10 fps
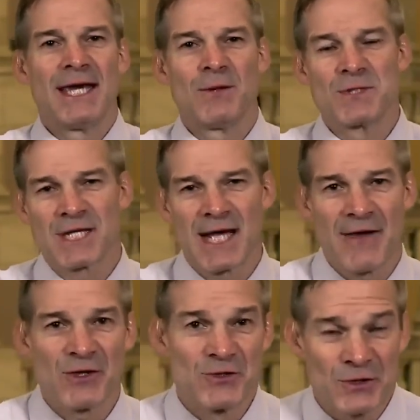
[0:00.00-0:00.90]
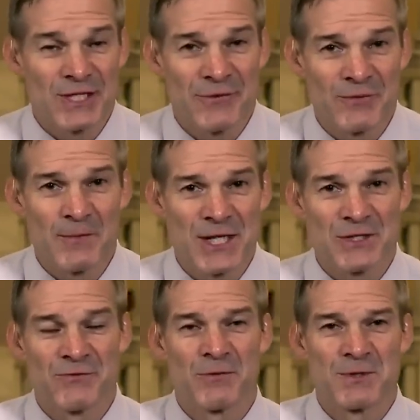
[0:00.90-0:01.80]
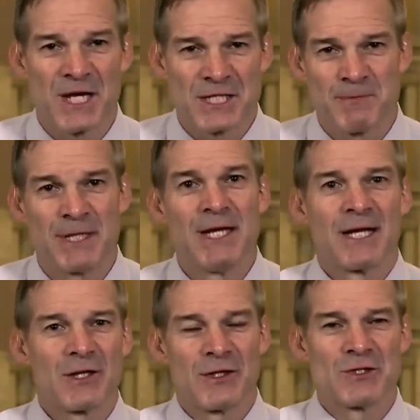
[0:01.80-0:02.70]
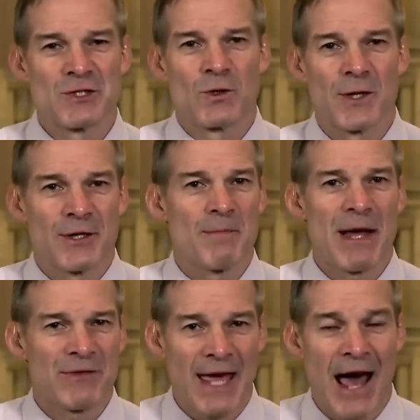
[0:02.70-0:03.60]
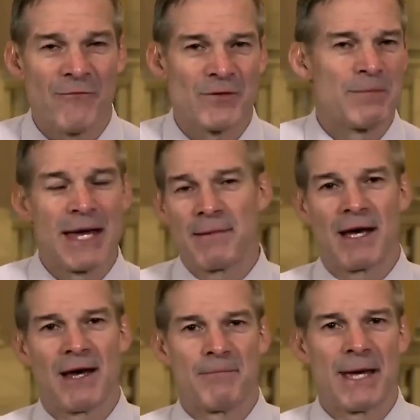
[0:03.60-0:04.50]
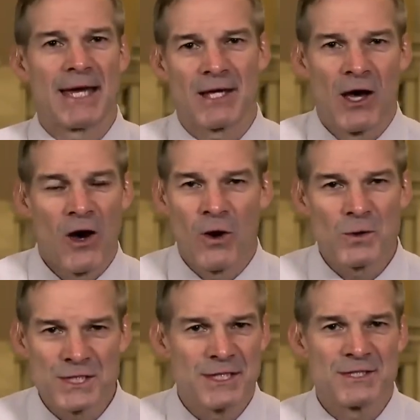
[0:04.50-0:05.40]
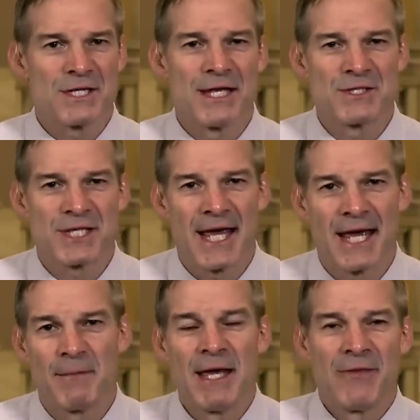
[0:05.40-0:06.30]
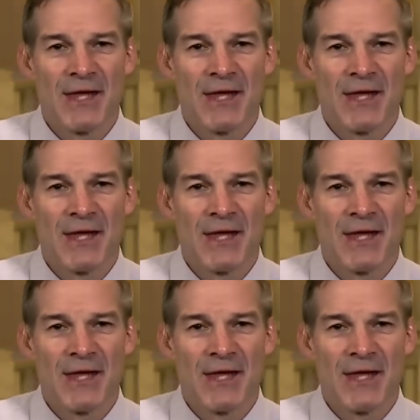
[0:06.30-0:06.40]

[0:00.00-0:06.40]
He was the guy that took the information from Sussmann, Clinton's lawyer, about the Alfa Bank, uh, bank hoax and, and, scam.